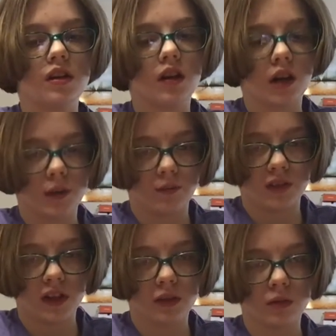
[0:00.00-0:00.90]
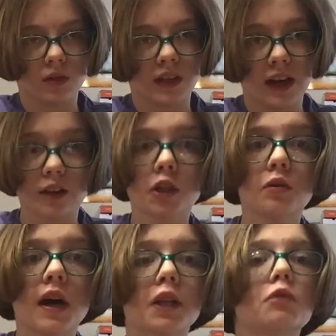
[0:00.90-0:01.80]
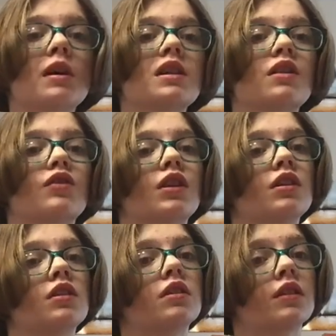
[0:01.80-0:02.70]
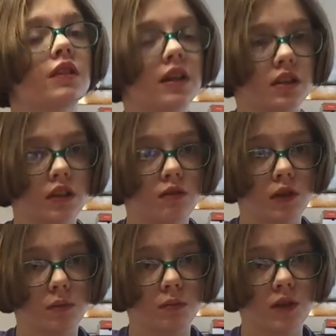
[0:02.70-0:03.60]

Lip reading: I will tell you otherwise if it is less than 1,